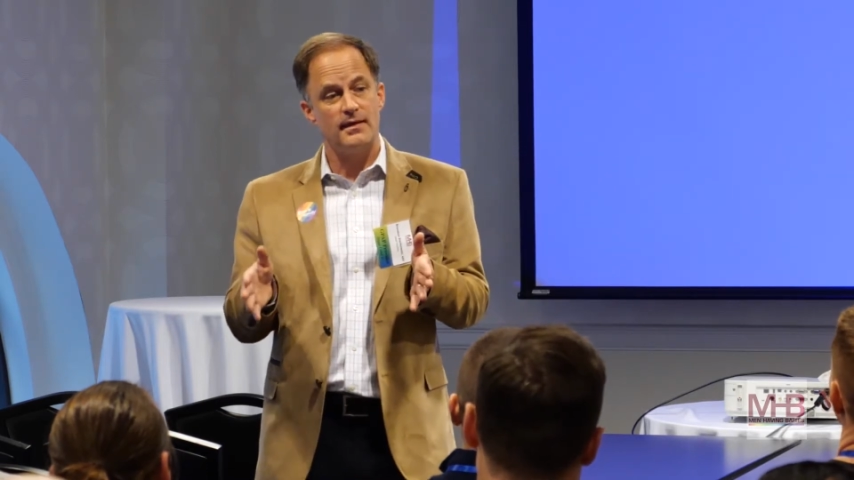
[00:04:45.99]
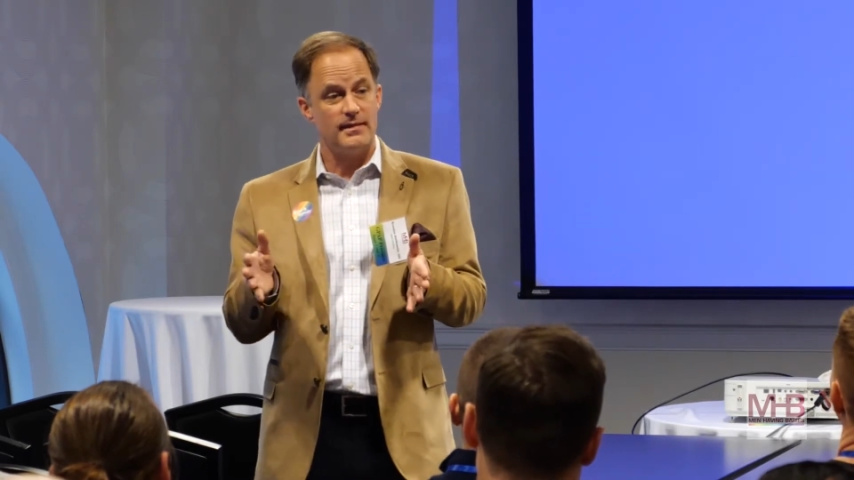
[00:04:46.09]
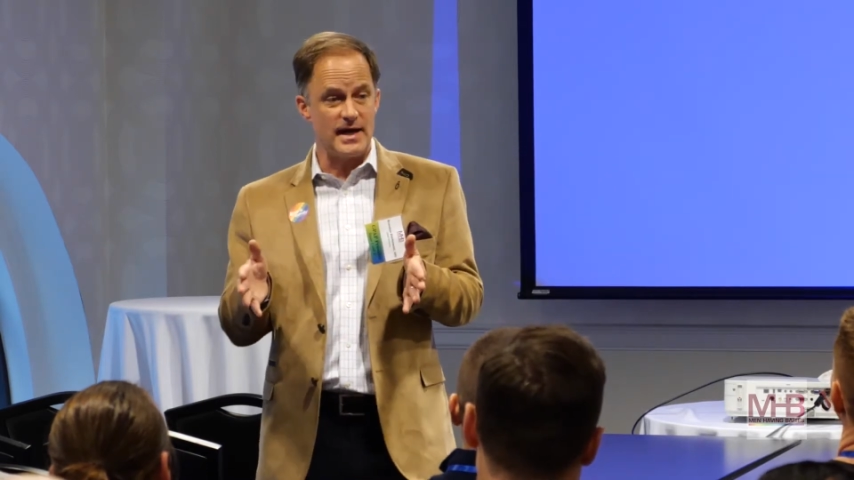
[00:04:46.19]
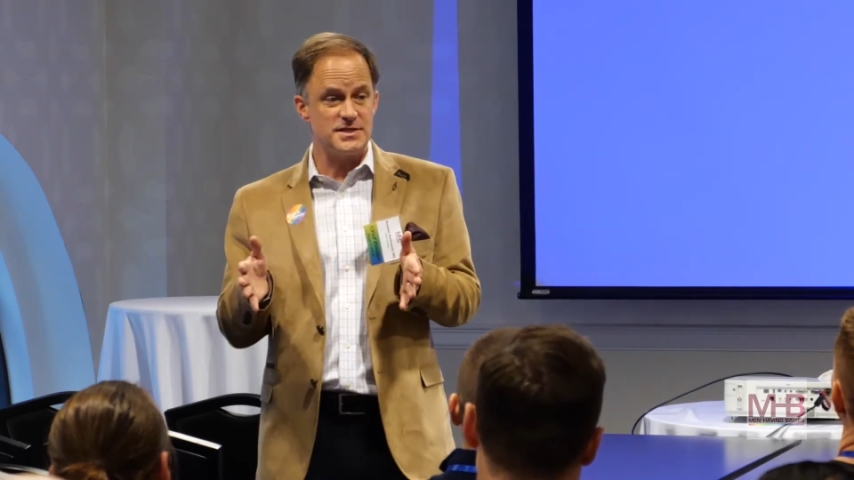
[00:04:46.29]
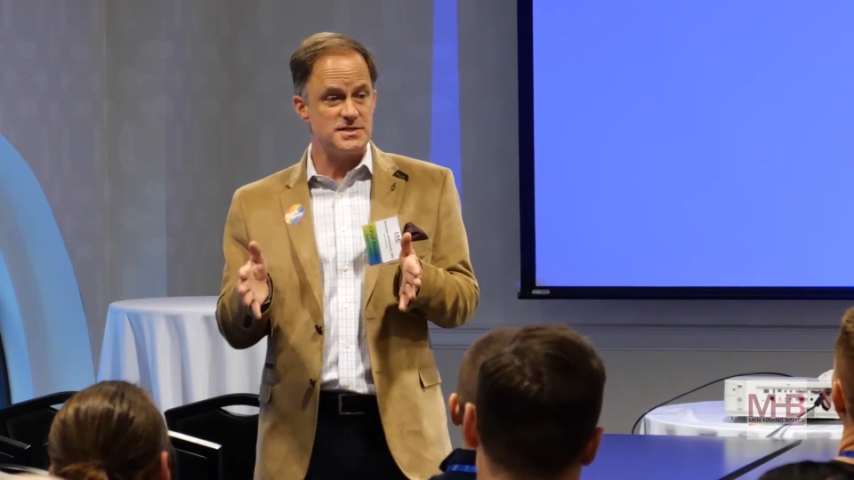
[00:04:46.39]

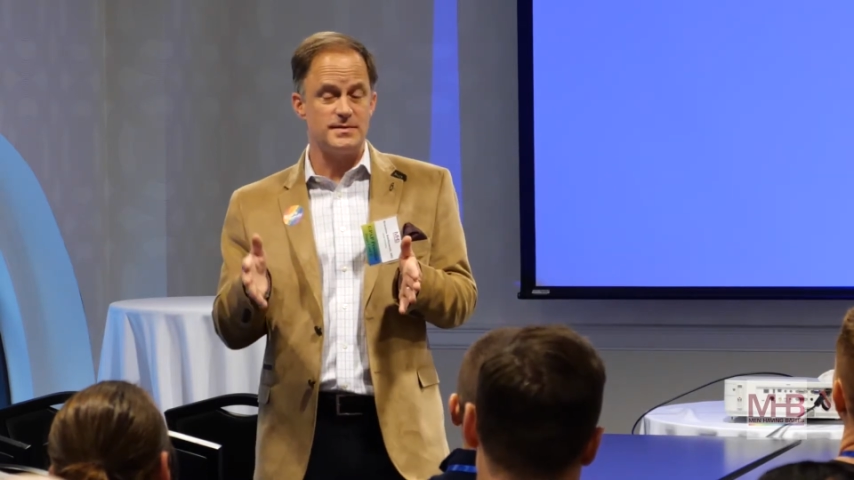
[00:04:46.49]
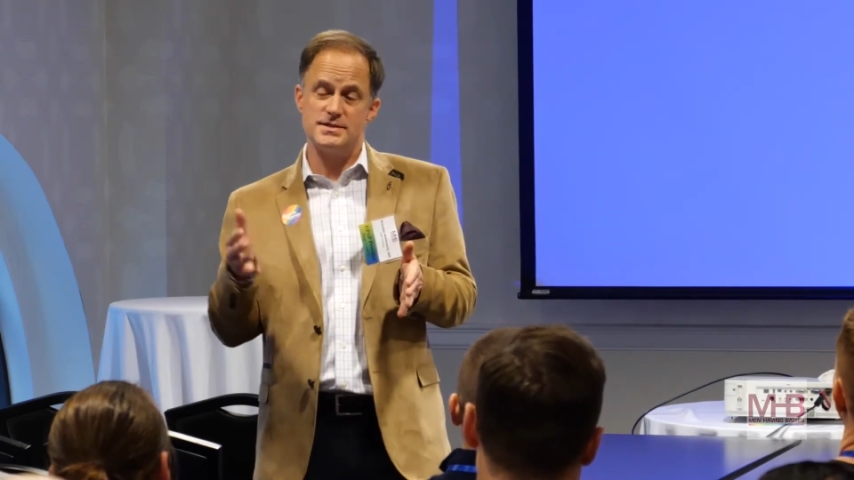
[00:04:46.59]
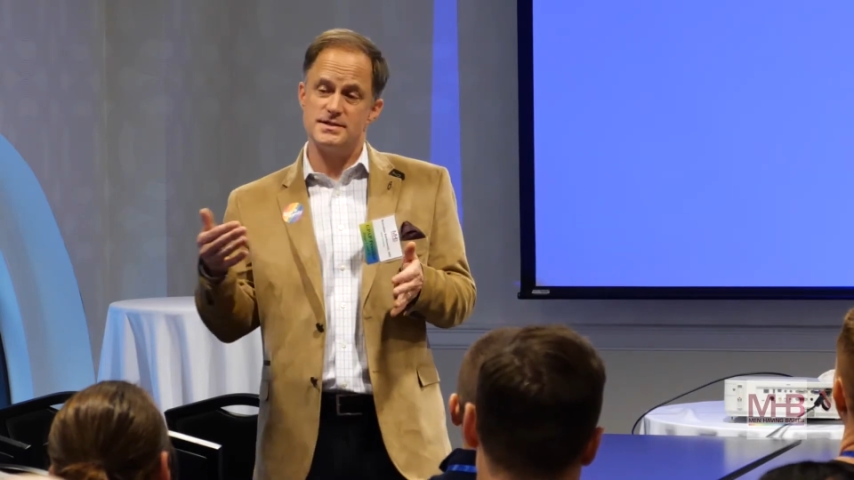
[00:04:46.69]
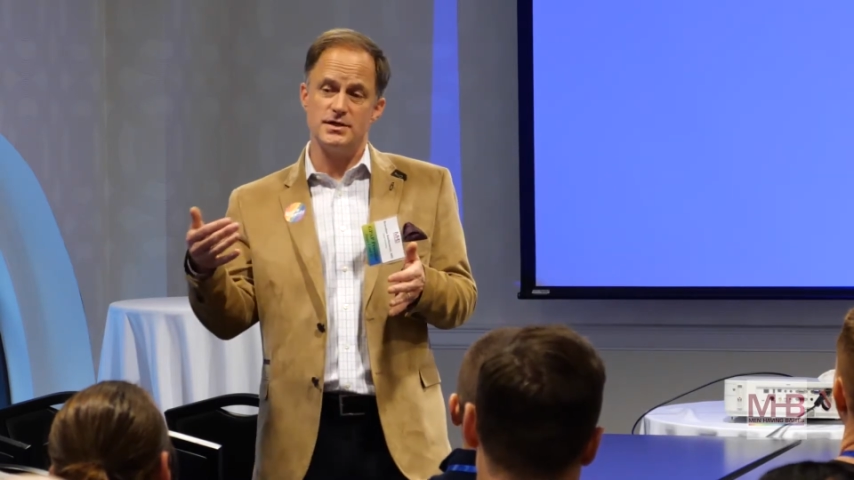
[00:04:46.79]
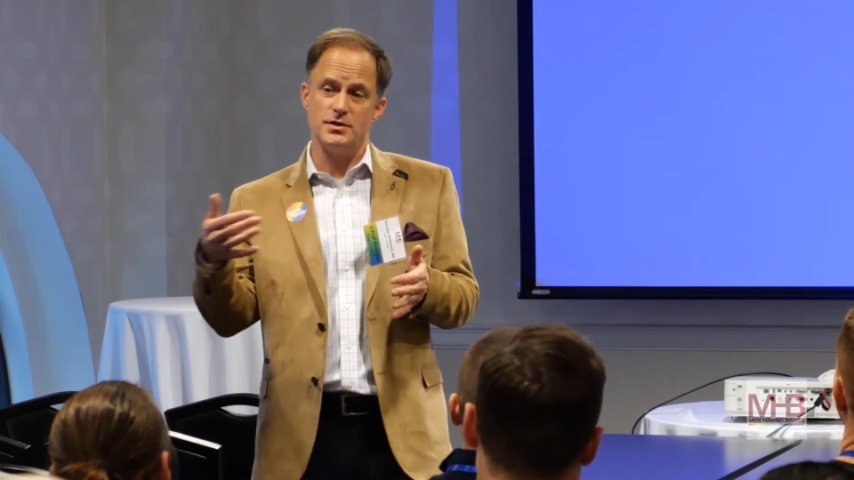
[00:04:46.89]
That just
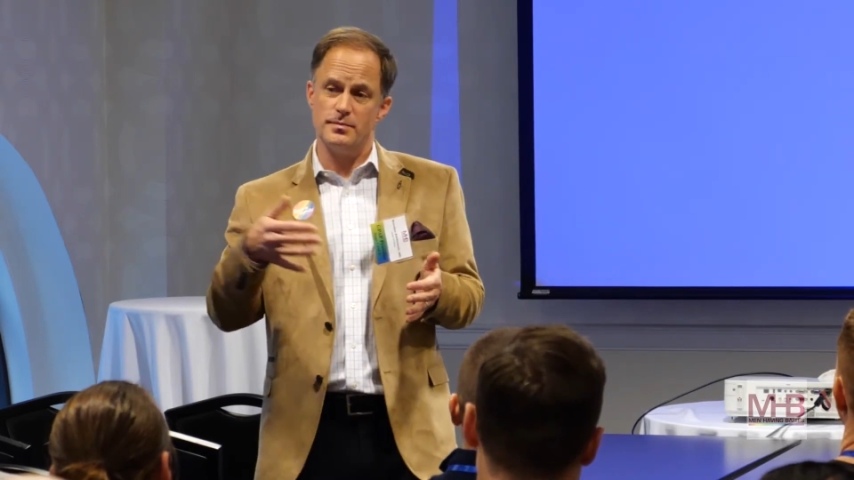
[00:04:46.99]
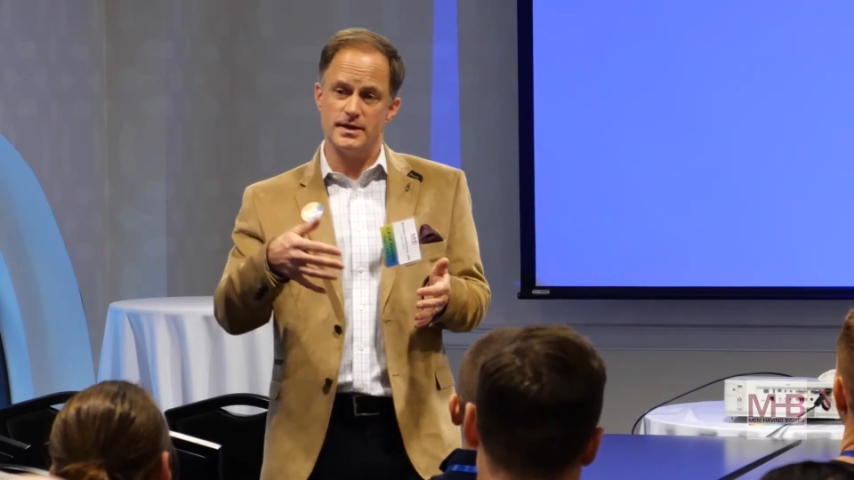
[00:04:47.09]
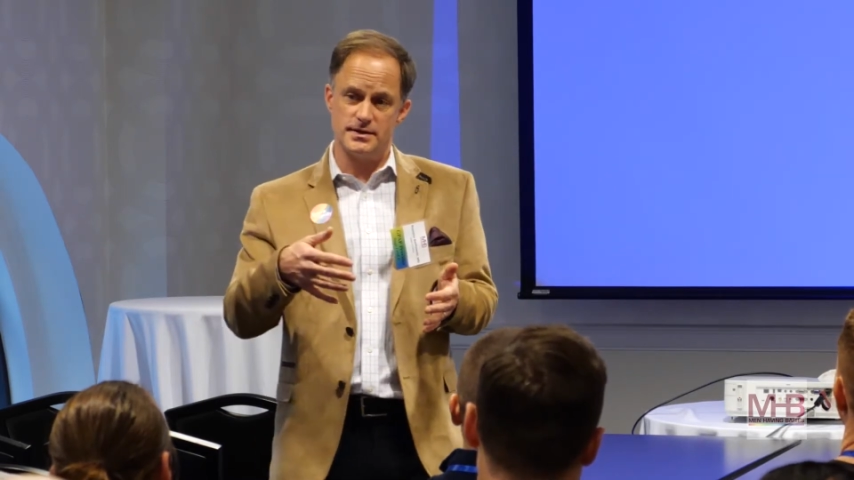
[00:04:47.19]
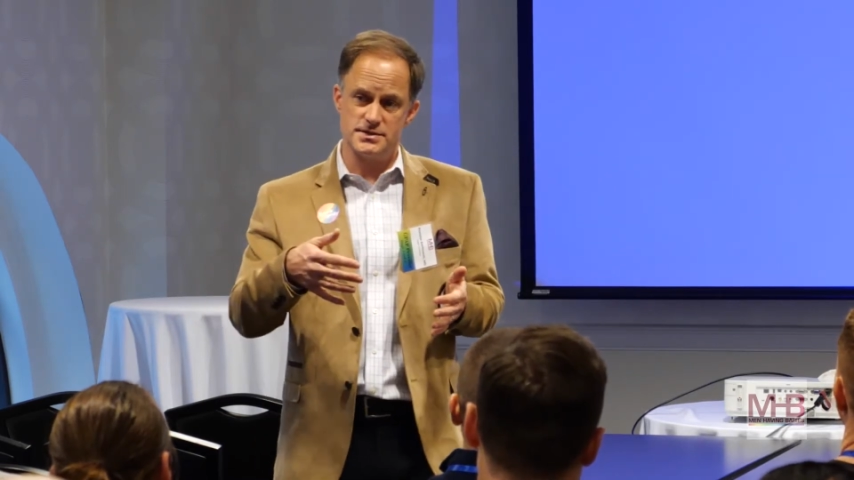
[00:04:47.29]
means that you picked